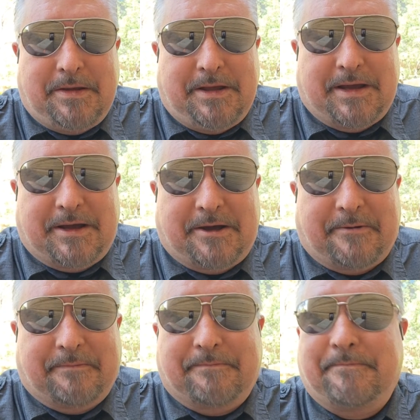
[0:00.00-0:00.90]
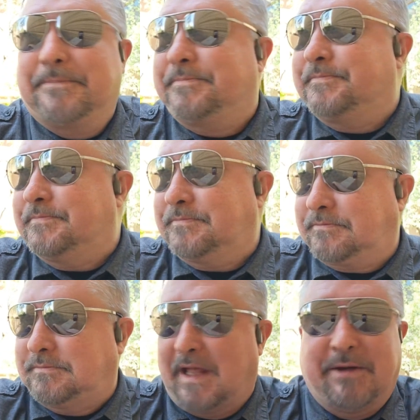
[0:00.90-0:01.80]
And
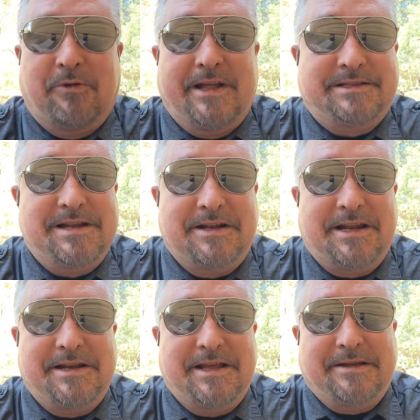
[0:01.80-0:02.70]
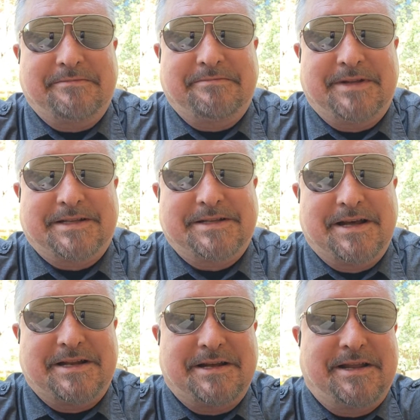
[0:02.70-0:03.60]
it's not done yet. It's
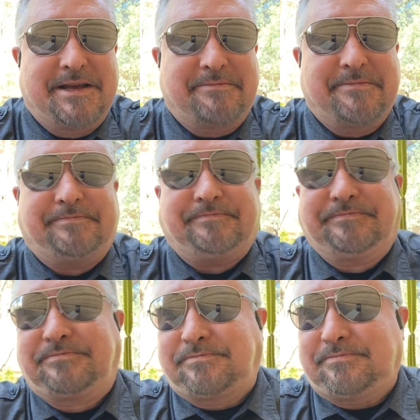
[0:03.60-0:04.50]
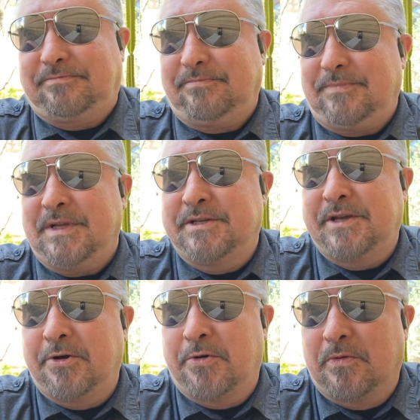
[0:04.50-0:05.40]
not done yet.
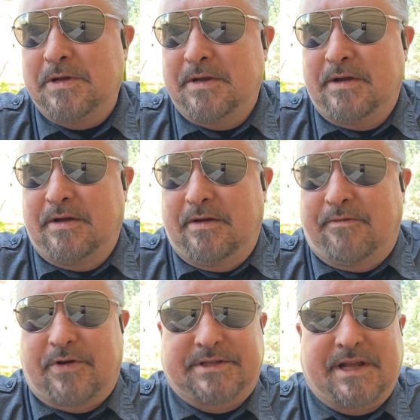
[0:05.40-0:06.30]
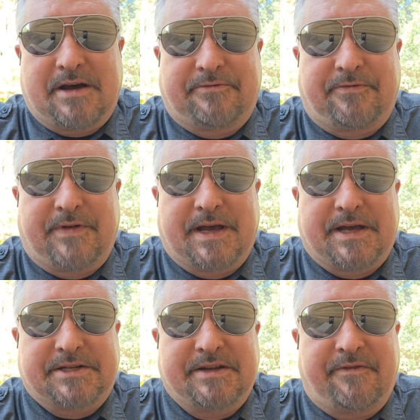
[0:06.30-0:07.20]
So, first off,
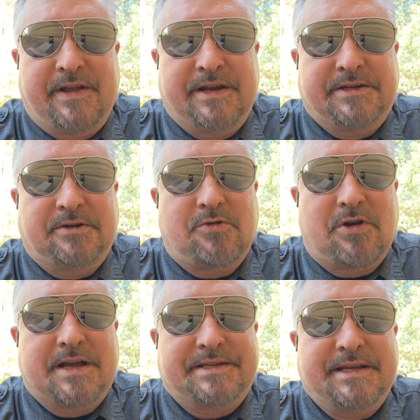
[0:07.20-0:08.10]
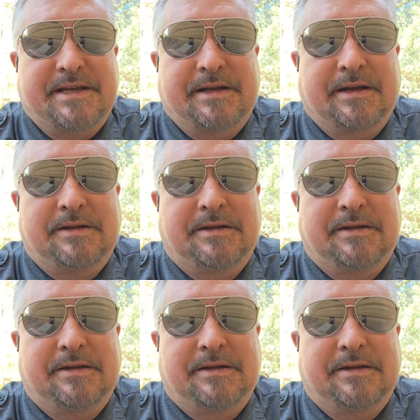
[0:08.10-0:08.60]
she finished crossing.